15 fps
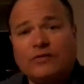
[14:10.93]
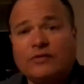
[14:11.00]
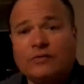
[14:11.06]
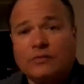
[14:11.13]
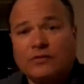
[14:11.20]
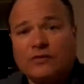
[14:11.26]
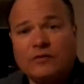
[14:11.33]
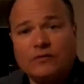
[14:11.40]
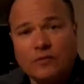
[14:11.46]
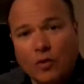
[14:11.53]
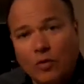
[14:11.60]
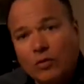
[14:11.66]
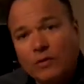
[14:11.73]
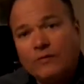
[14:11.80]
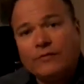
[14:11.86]
that were
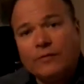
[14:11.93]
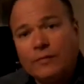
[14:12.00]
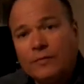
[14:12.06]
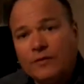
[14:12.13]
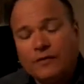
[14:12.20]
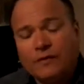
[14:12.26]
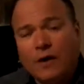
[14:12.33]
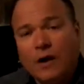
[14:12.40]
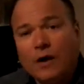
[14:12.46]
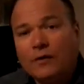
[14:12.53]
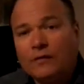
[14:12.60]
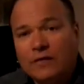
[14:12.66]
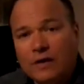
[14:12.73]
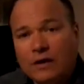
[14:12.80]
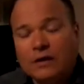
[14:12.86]
stolen from the
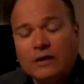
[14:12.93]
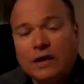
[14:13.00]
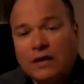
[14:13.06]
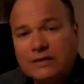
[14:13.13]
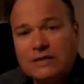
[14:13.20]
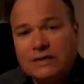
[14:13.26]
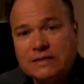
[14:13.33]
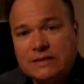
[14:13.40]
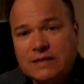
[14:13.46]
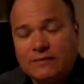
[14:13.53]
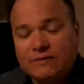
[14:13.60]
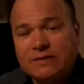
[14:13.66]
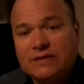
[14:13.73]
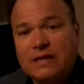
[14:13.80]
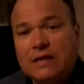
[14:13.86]
czars in
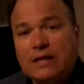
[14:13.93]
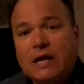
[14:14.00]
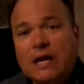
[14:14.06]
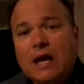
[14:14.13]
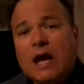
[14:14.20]
1917,